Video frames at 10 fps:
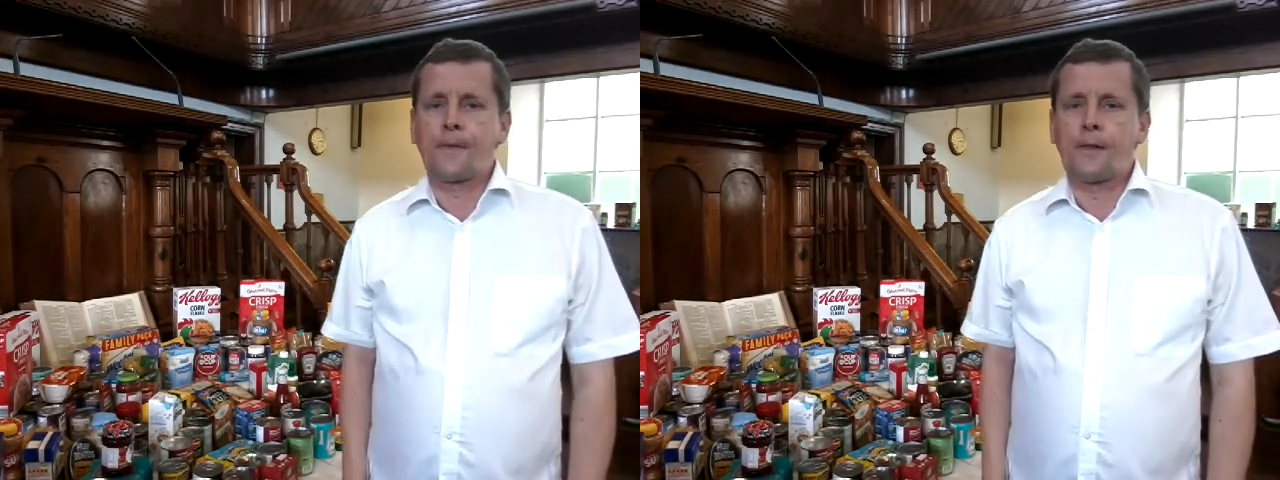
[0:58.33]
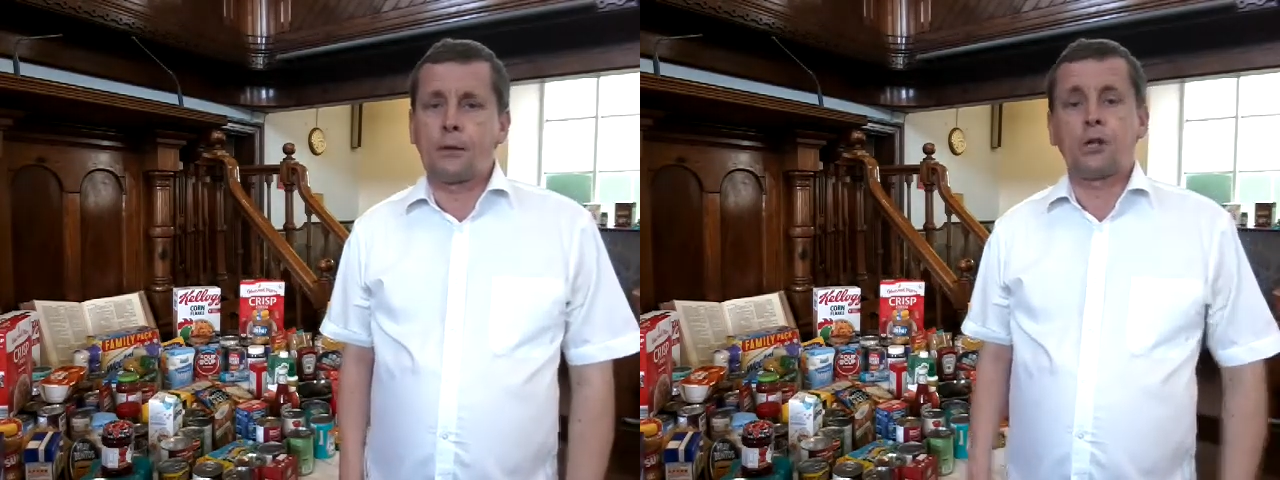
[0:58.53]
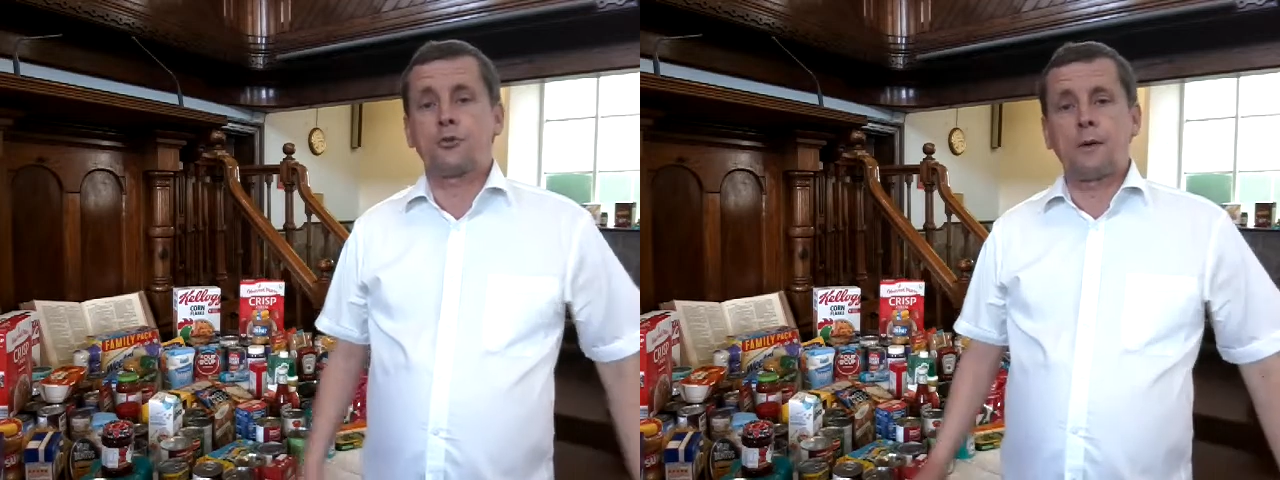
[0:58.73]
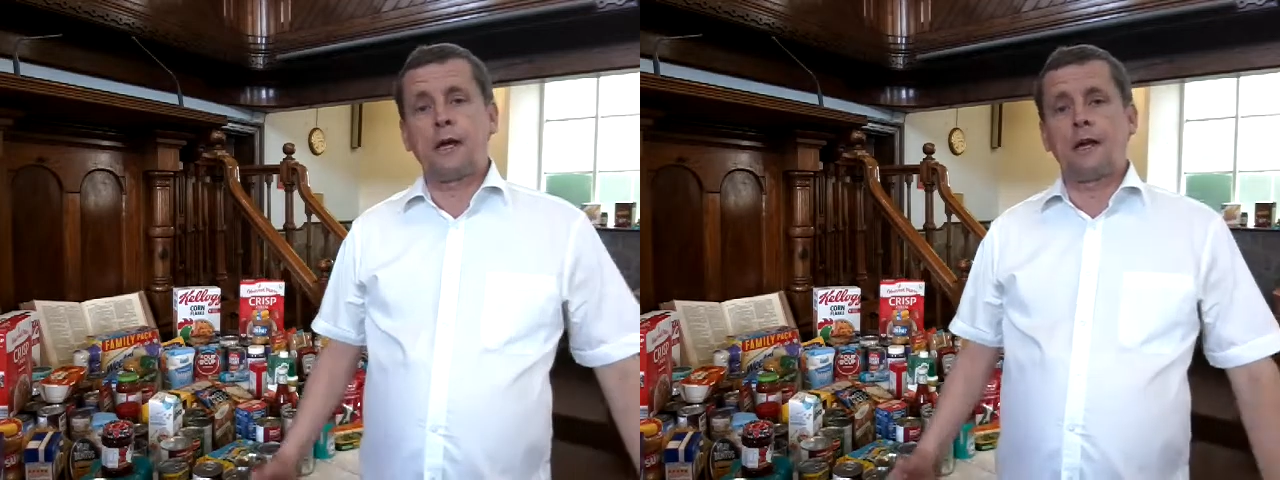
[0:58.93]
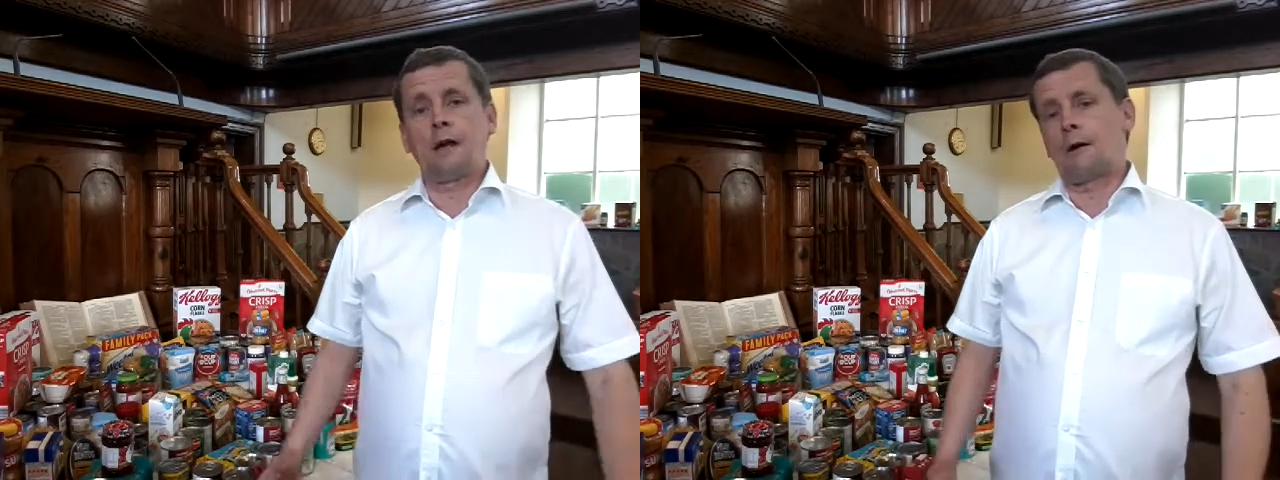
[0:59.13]
Because
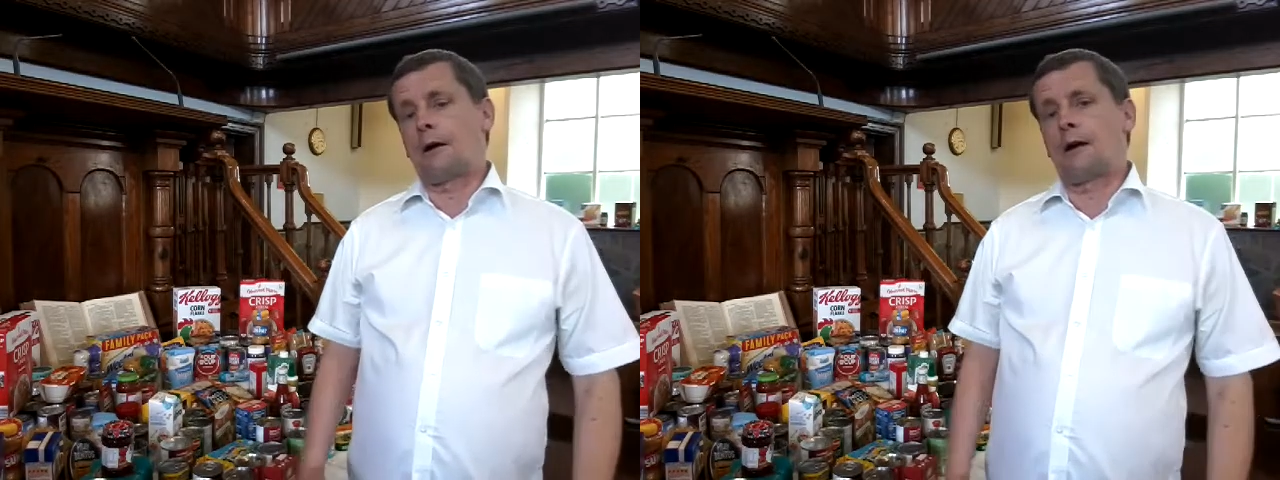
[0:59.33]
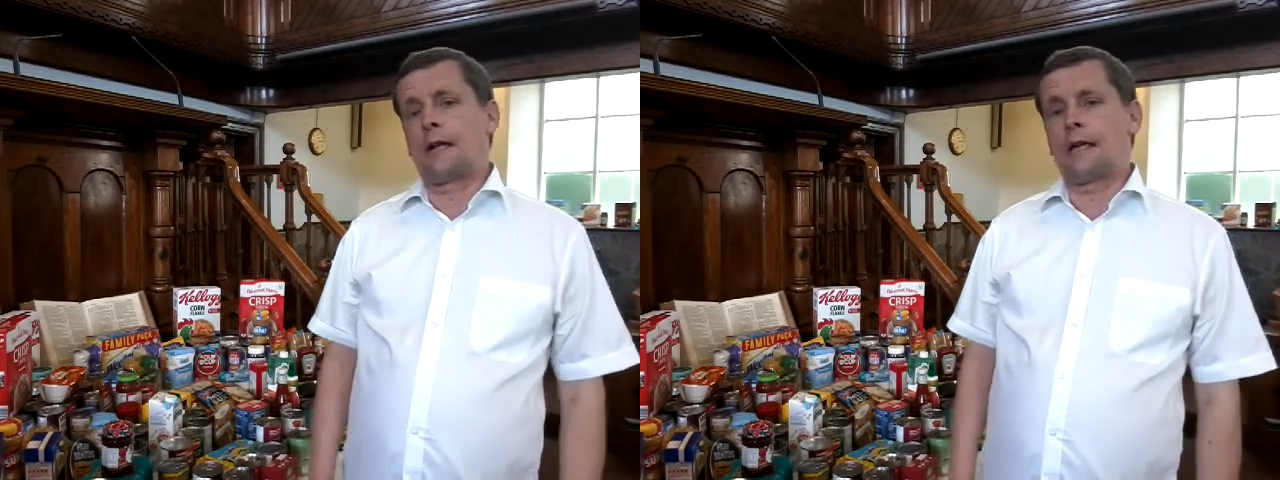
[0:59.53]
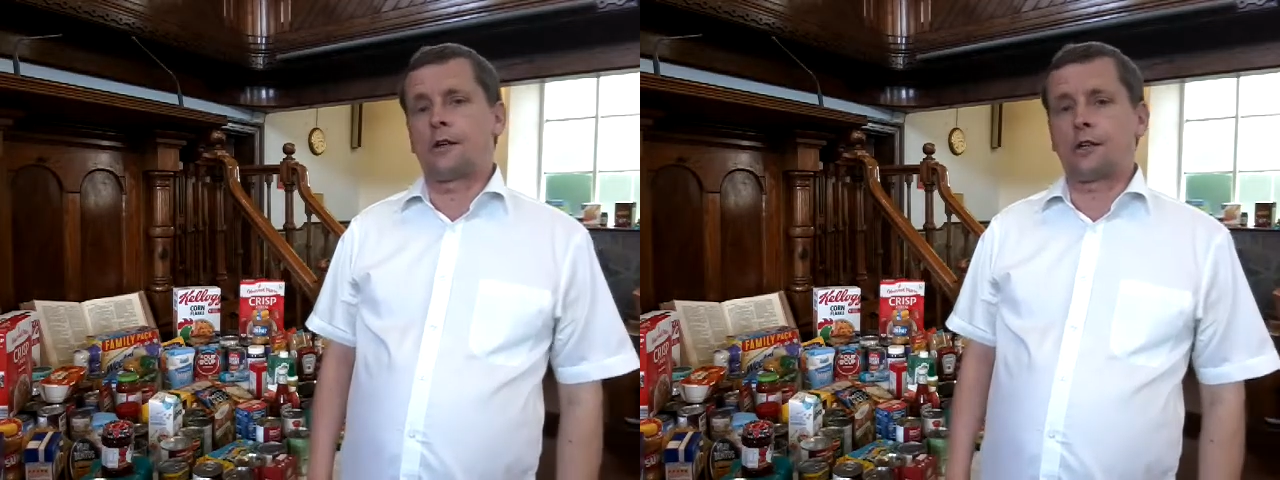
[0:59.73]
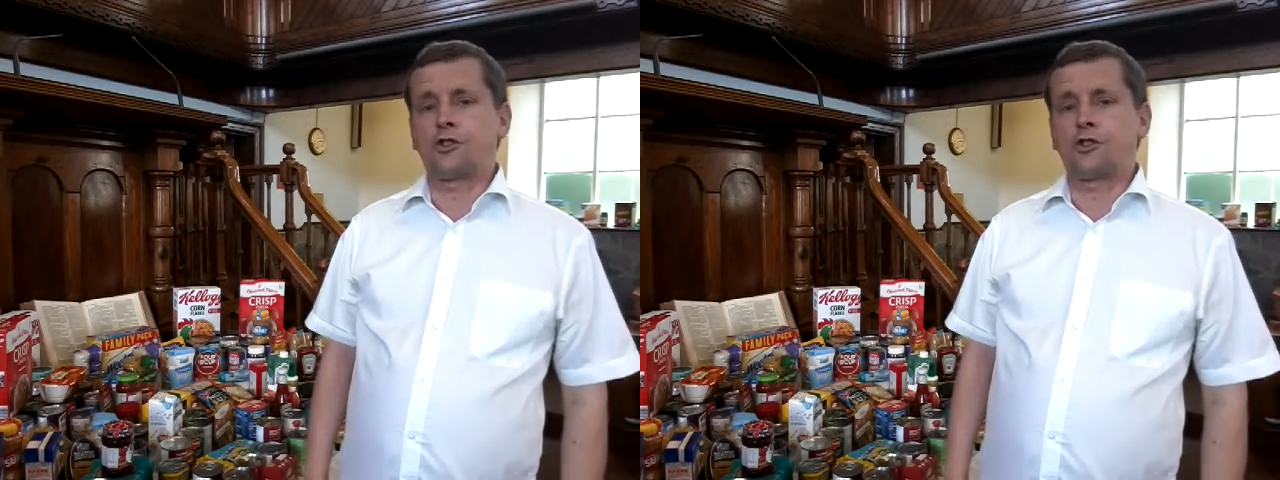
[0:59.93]
we're in a